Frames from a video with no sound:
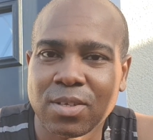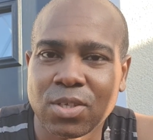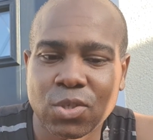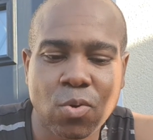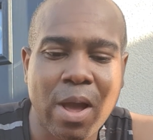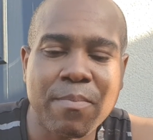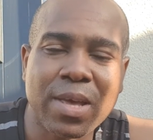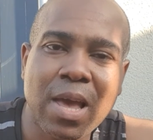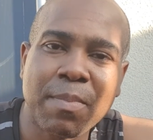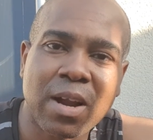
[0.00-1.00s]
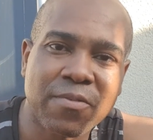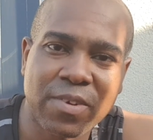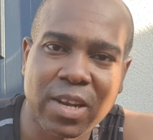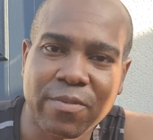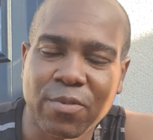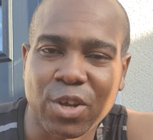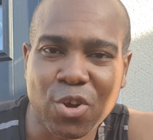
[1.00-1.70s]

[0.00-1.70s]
So I became an affiliate for the